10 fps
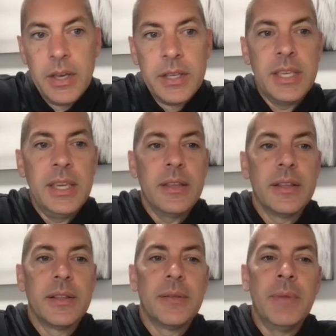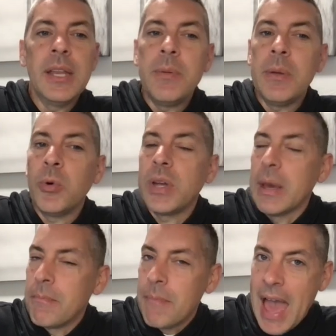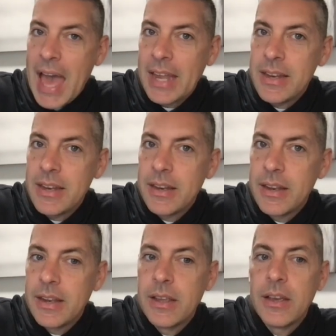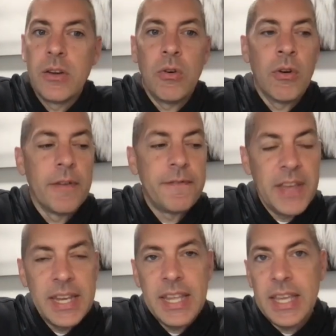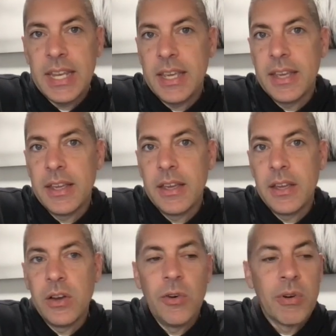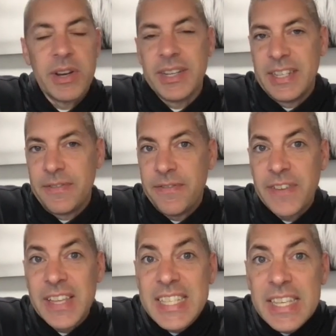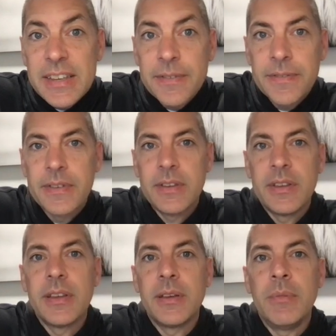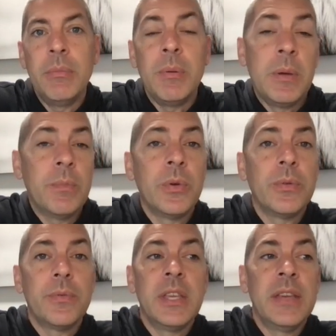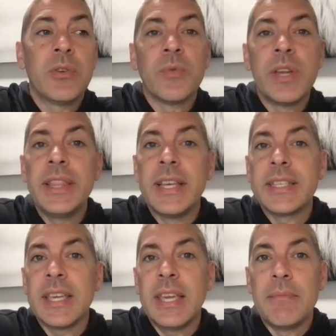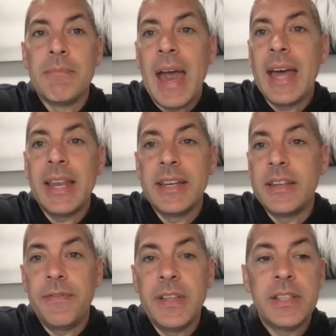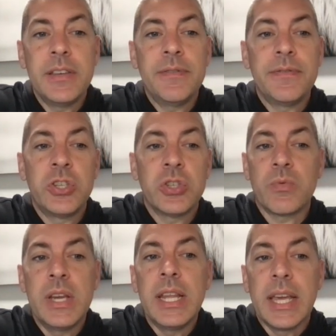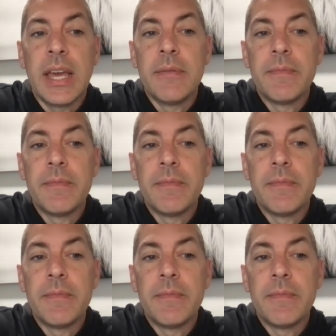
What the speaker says: See, many people would get mad or offended or defensive. Maybe people even read this and get mad and defensive just reading it.